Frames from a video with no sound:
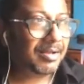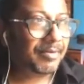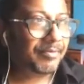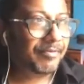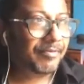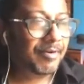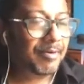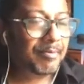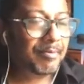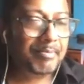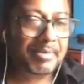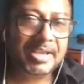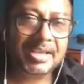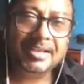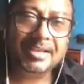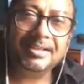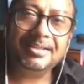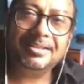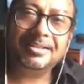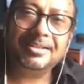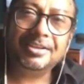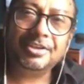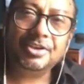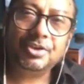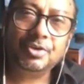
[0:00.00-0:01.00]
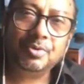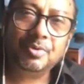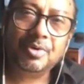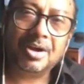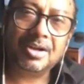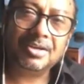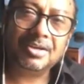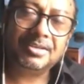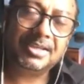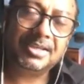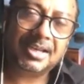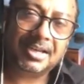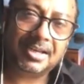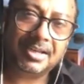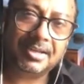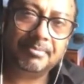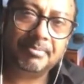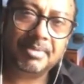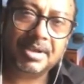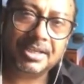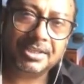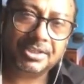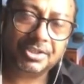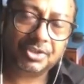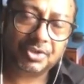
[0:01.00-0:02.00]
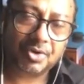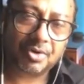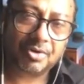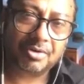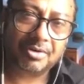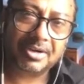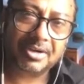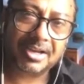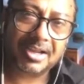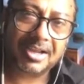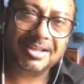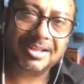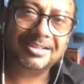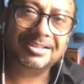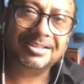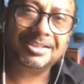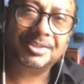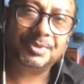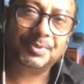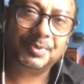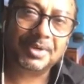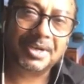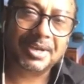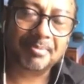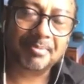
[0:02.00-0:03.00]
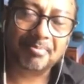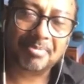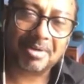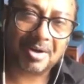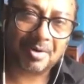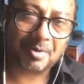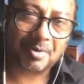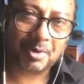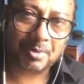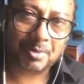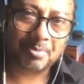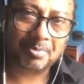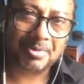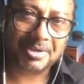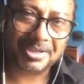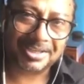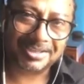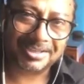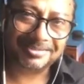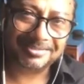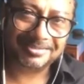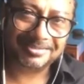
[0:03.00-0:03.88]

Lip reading: For me, you are telling my story and this will empower me.